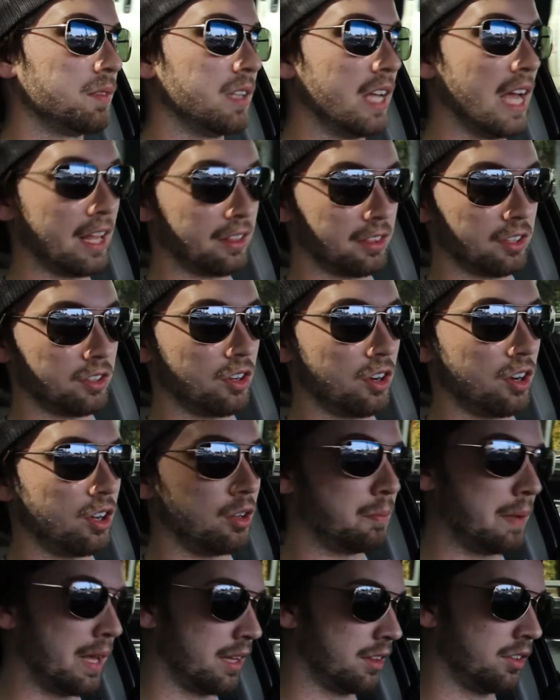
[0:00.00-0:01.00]

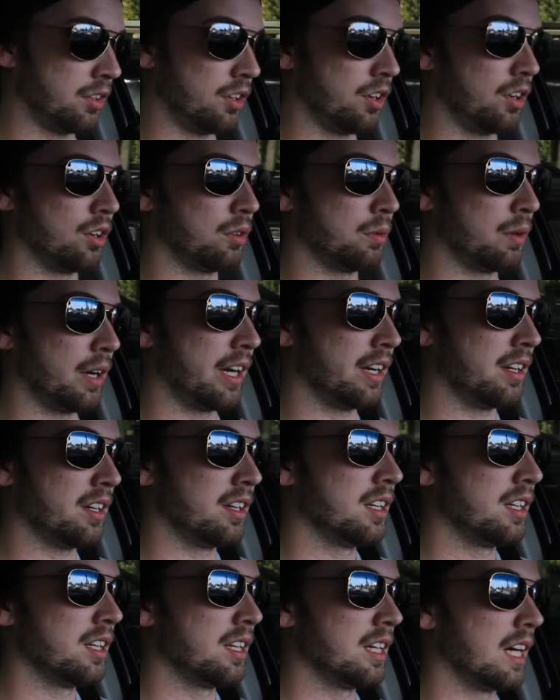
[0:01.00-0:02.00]
ethanol, methanol, right,
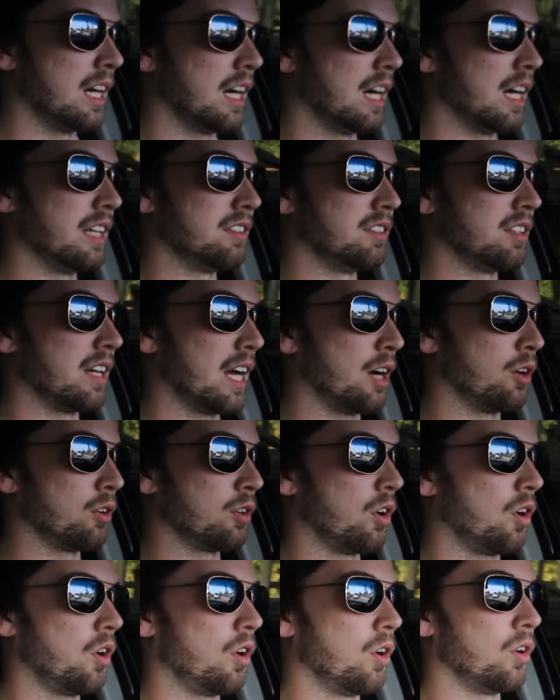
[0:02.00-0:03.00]
is an
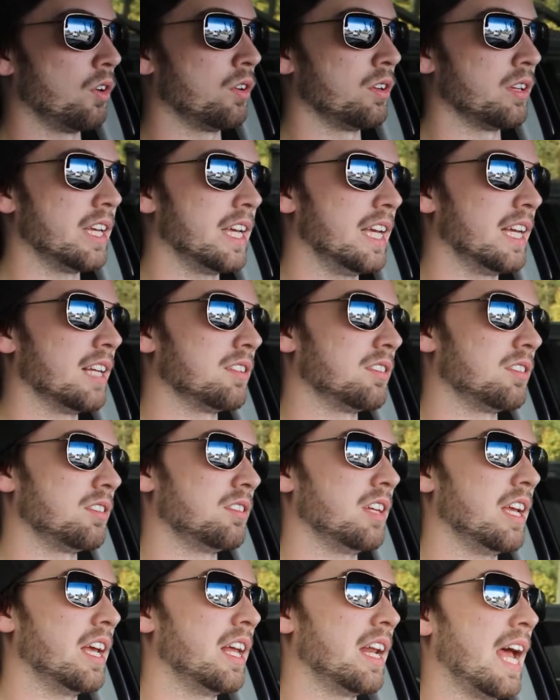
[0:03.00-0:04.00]
alcohol.
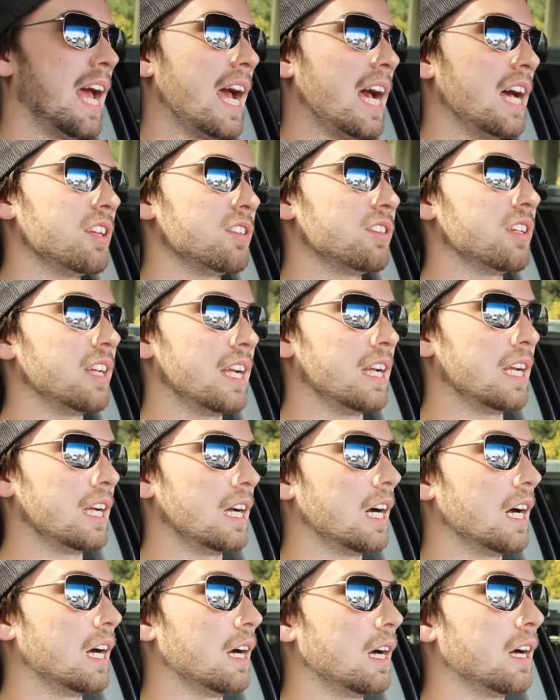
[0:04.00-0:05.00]
It has
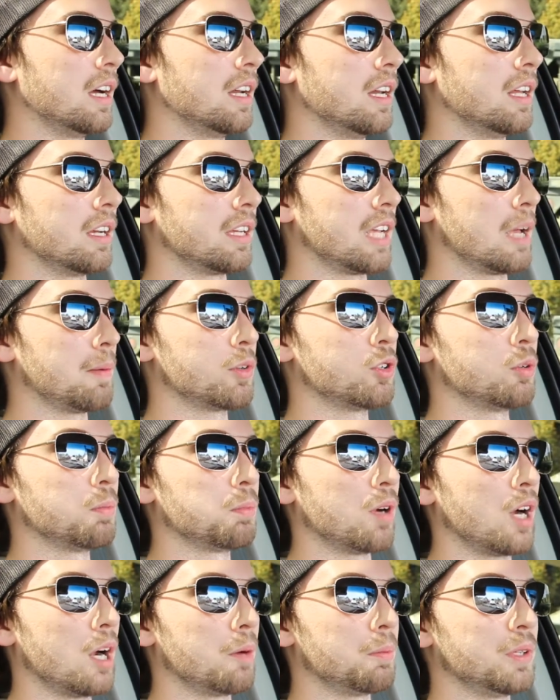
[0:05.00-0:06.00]
a chemical
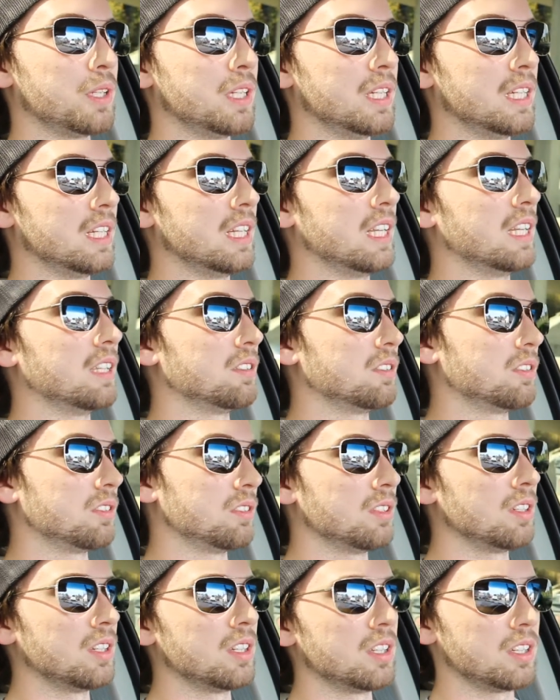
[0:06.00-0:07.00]
property.
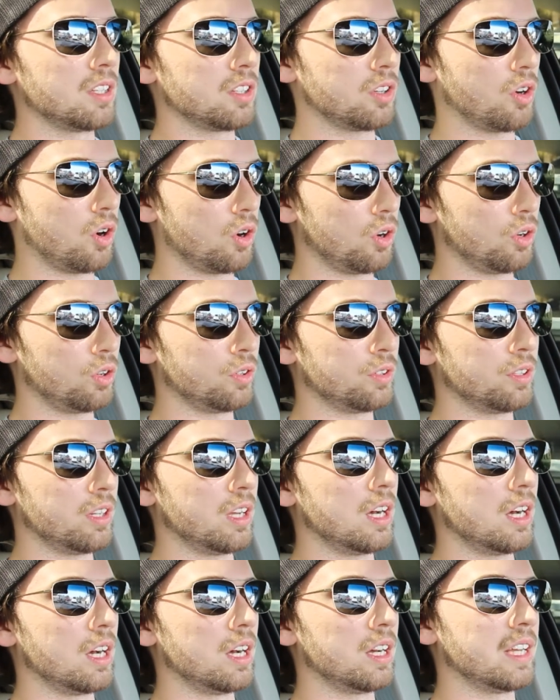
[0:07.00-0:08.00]
It's called,
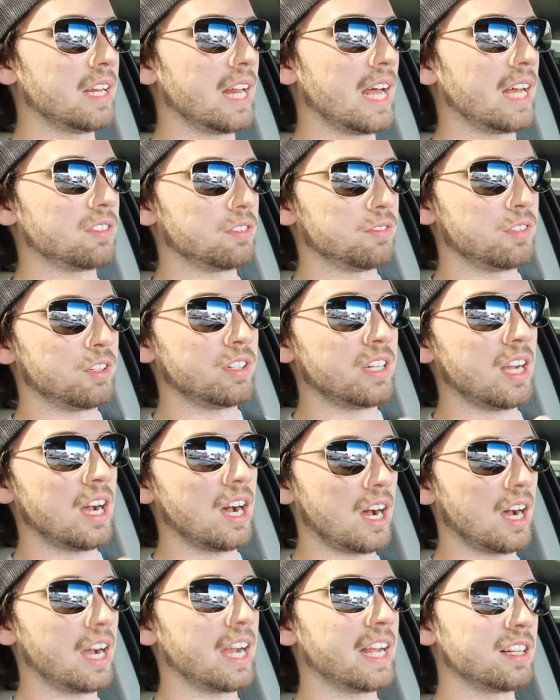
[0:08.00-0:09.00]
it has a very
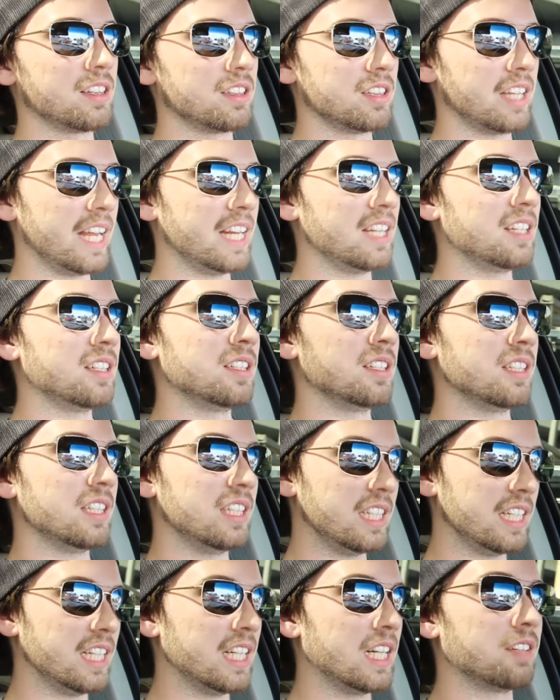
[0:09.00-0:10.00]
high latent
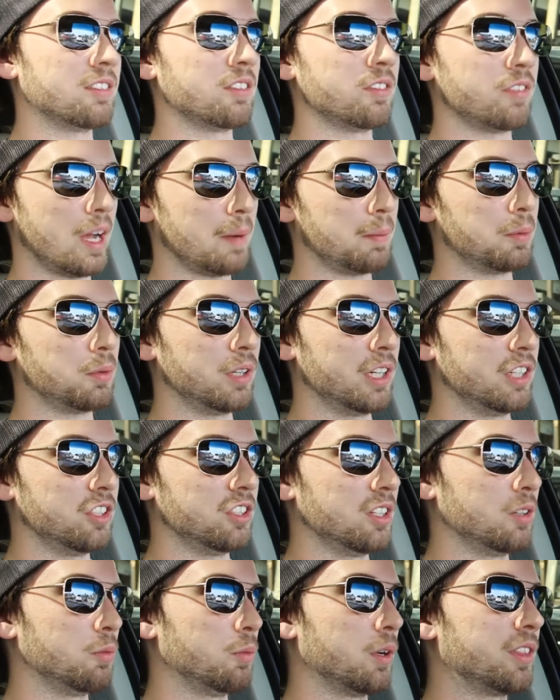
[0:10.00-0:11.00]
heat of
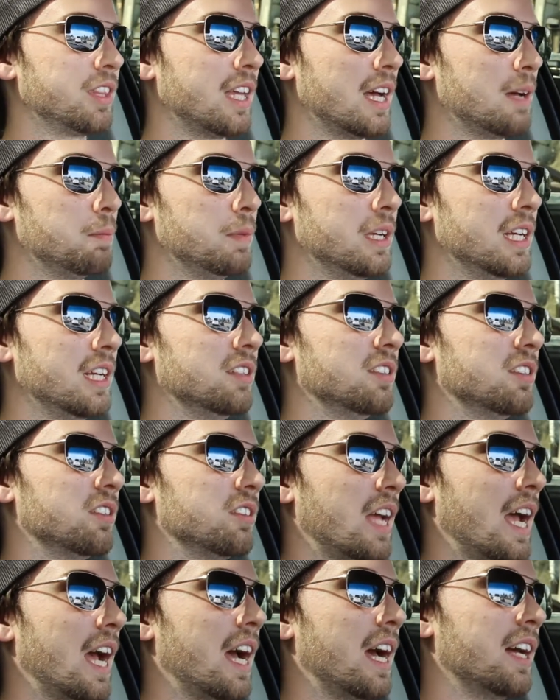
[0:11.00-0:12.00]
evaporation. And what that means
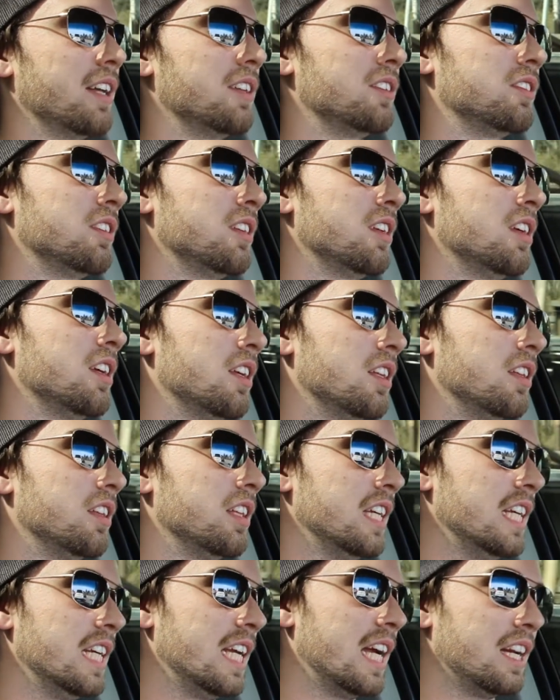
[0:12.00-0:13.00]
is as
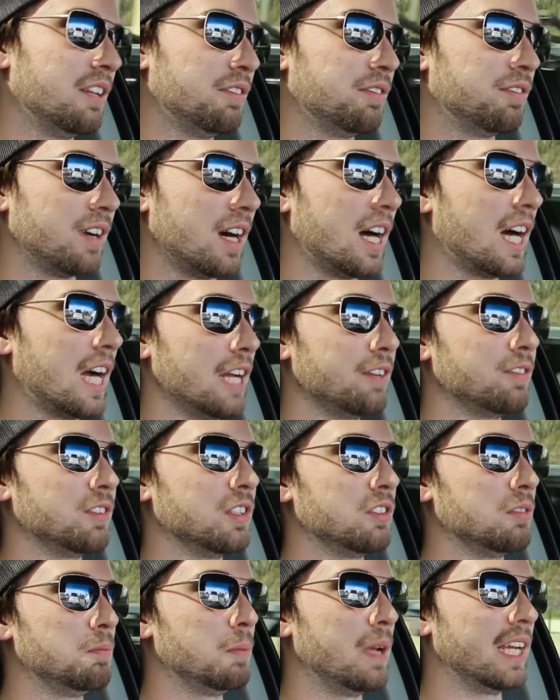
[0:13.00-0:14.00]
the E85
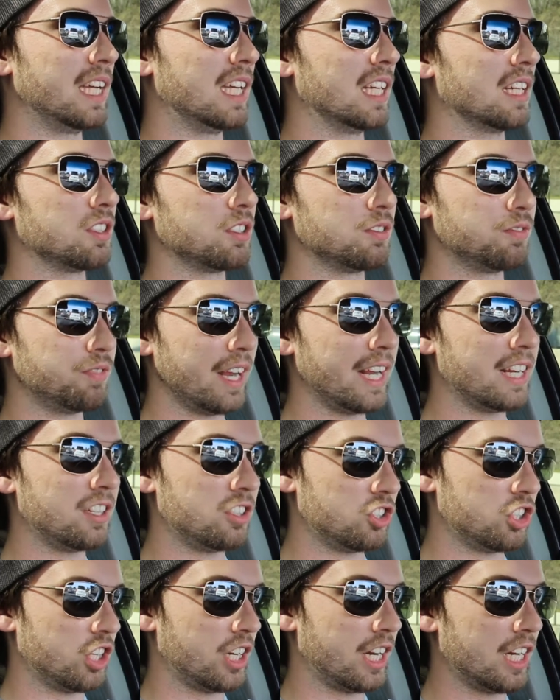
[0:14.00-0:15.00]
is making its
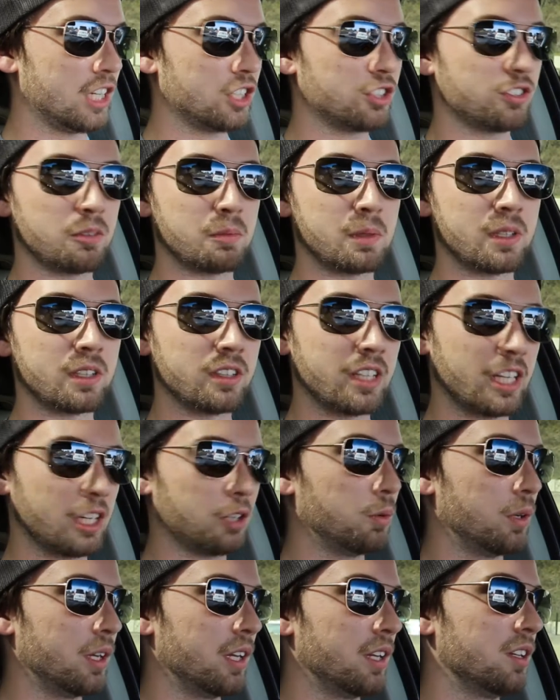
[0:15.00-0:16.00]
phase change from a
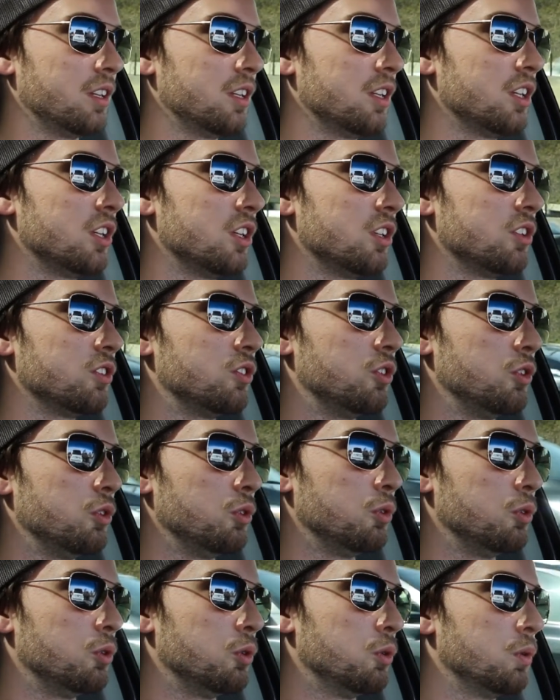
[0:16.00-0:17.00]
liquid
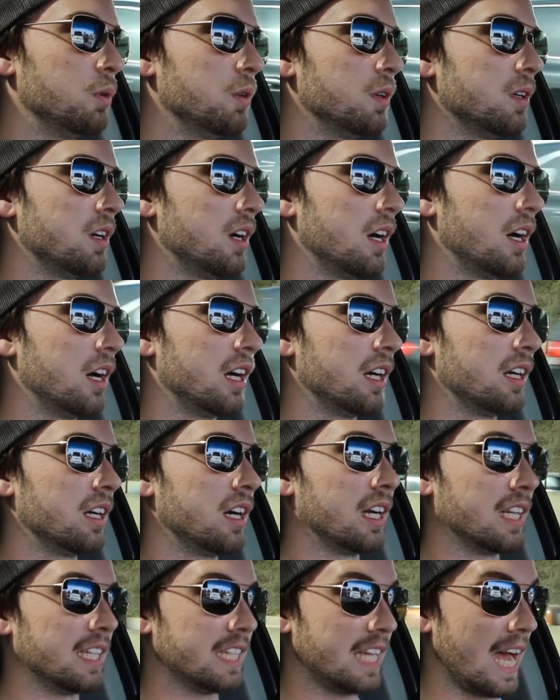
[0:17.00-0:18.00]
to
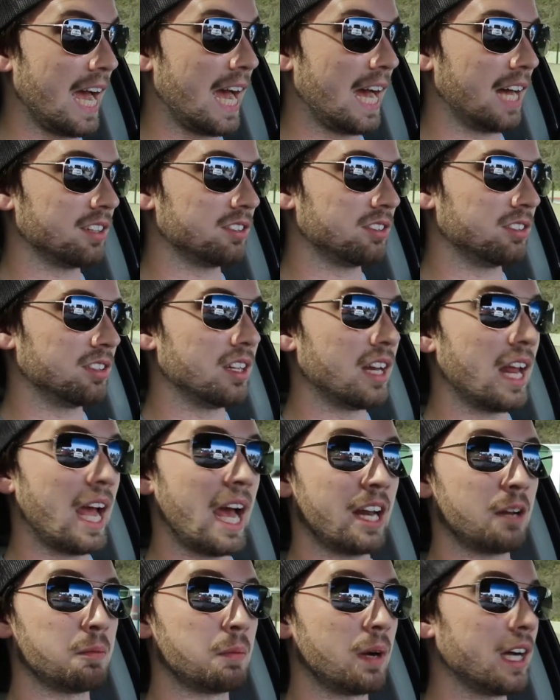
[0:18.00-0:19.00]
a gas, an
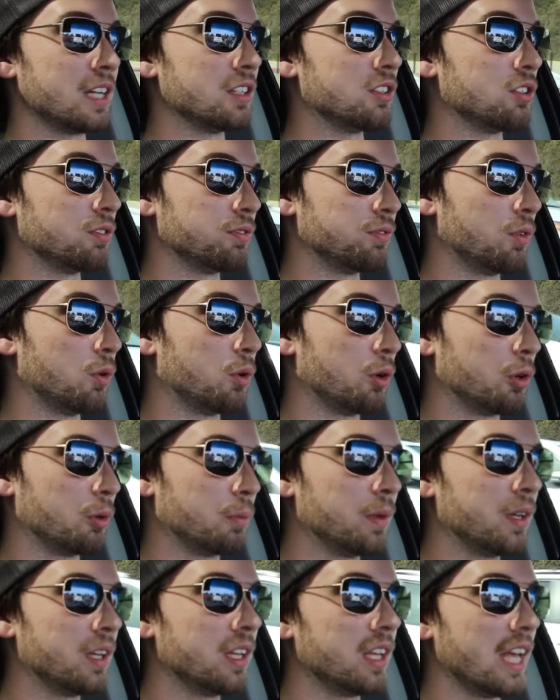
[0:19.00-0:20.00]
atomized
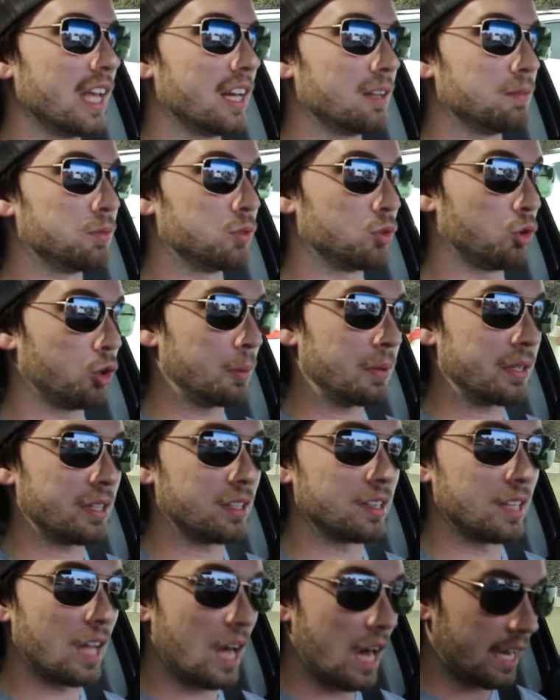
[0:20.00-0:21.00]
form, it absorbs a
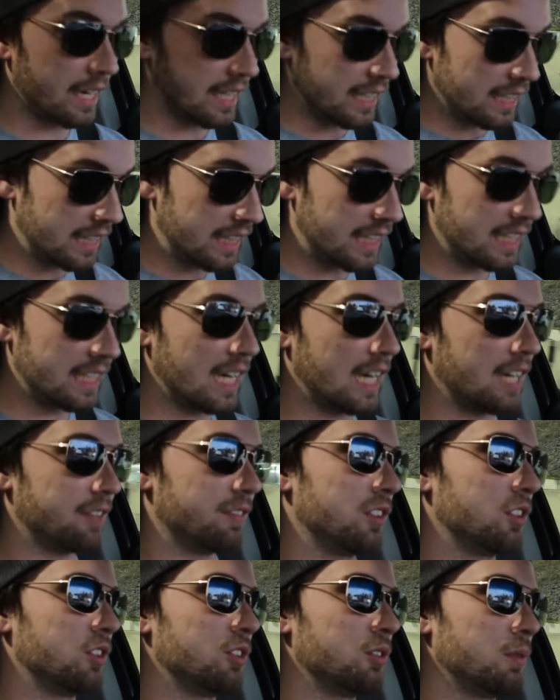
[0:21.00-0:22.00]
lot of heat out
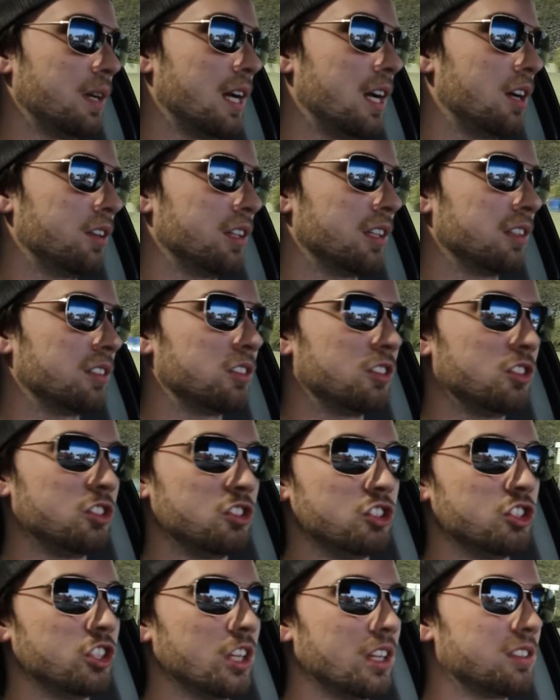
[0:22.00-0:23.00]
of its surroundings.
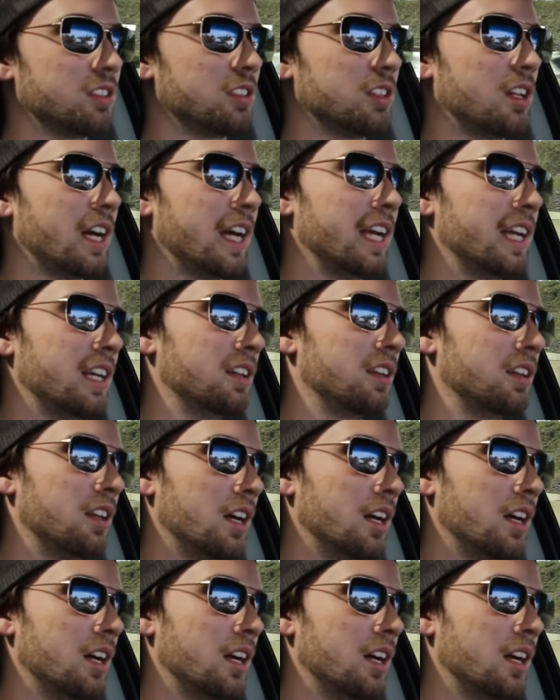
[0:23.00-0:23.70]
It's just like,